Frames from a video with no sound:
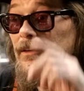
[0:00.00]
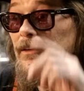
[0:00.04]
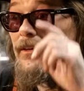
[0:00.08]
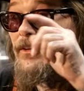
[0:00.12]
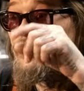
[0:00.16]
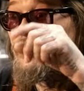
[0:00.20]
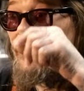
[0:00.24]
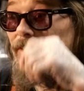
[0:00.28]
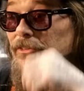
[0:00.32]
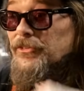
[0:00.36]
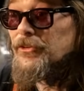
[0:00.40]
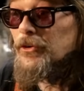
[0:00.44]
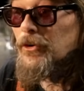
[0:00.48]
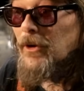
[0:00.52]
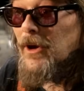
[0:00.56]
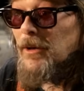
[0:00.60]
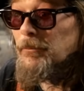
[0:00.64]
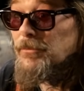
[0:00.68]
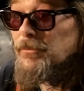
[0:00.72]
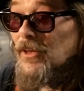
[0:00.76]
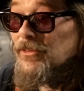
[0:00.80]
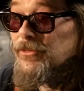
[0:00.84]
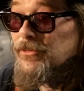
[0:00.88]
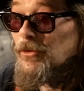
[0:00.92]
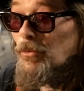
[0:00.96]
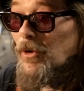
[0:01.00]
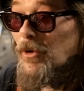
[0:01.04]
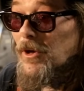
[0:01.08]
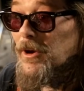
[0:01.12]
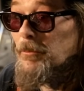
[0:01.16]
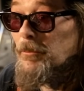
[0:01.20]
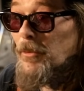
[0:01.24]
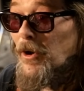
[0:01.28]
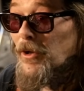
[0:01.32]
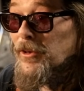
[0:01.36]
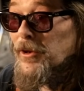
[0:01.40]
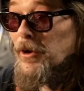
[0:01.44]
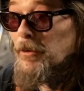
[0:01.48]
Because Instagram doesn't want
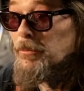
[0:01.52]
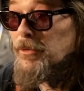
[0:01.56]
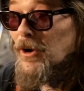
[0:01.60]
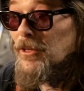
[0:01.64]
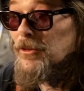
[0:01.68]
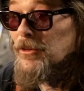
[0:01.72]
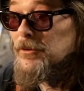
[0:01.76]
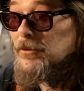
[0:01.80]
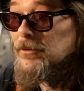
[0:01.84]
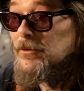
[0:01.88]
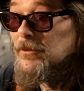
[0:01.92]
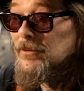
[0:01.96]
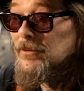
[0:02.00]
them on there, brother.